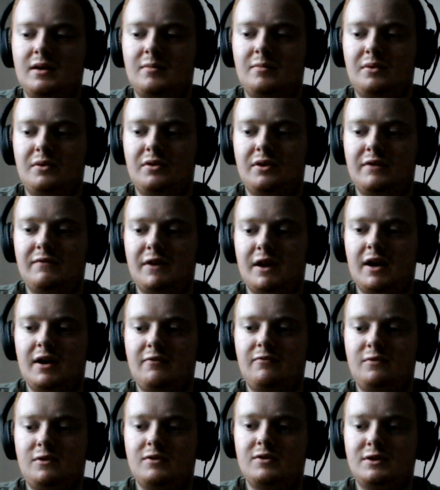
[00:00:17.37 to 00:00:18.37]
but if you
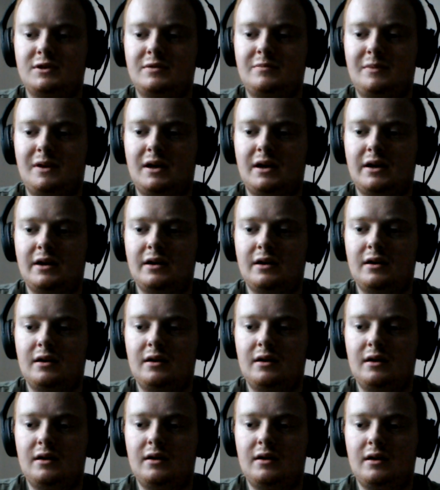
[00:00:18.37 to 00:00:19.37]
have watched my
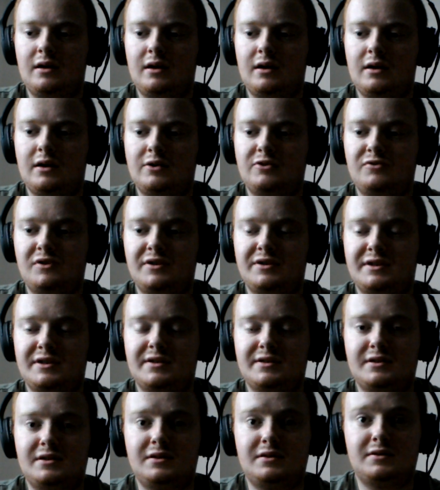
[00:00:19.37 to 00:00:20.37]
Train
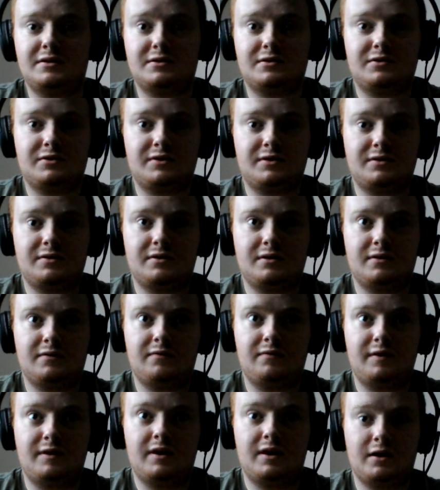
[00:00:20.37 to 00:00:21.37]
16 discussion
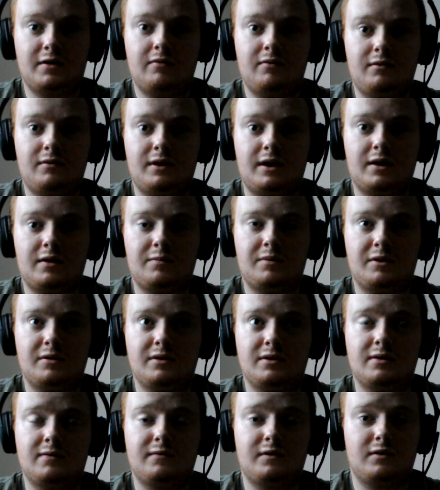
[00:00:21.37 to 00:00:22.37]
video that I
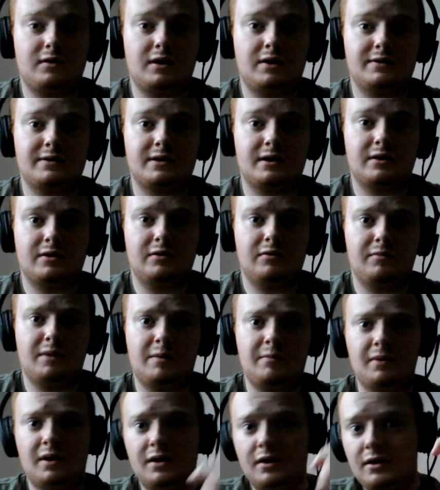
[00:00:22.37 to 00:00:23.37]
uploaded a few days ago, you'll
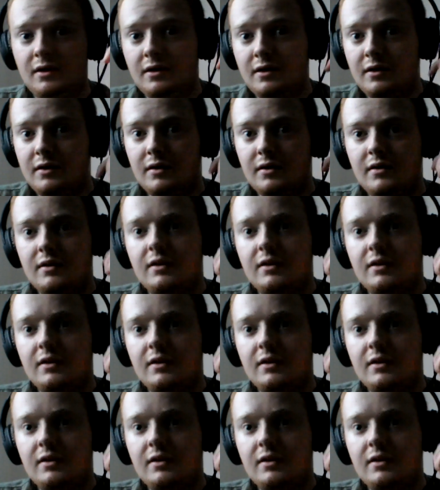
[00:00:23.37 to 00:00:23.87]
remember I